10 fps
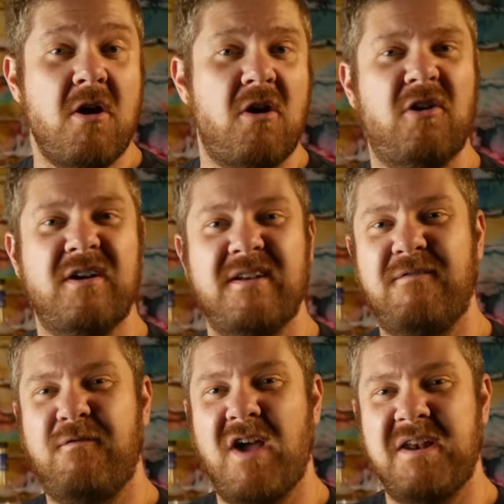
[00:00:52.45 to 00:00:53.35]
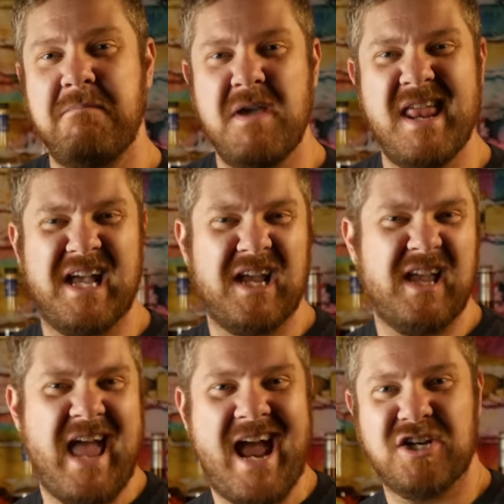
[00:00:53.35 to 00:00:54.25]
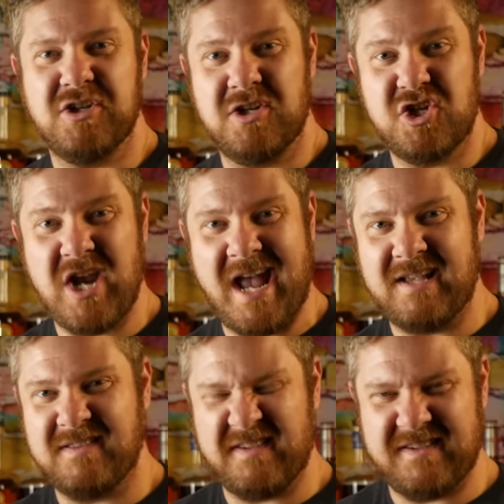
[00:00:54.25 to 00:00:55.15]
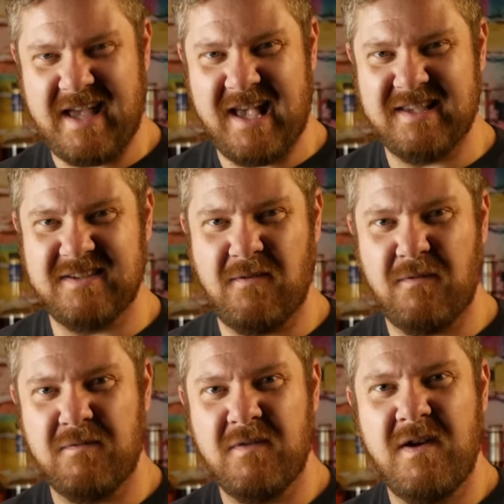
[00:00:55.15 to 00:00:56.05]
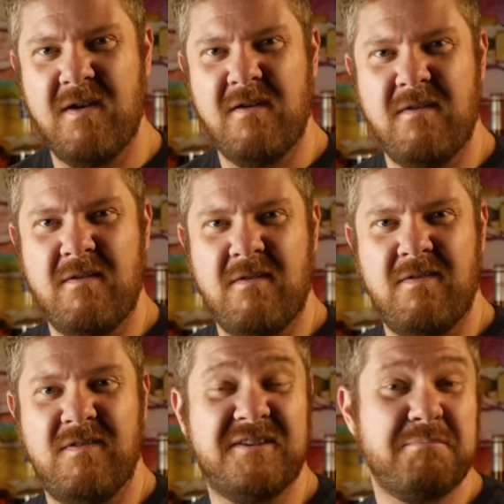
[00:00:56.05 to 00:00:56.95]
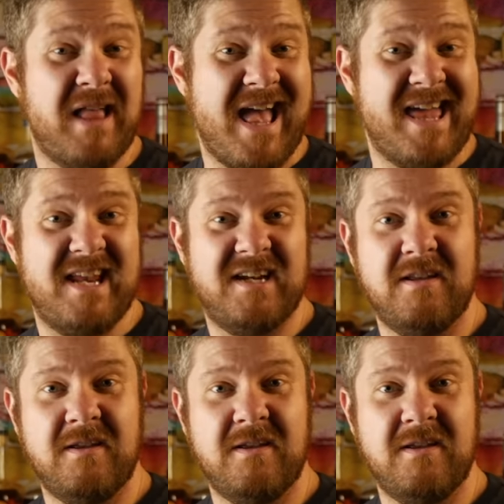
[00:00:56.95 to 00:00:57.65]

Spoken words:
Or did Fred Minnick cash a check the size of this planet?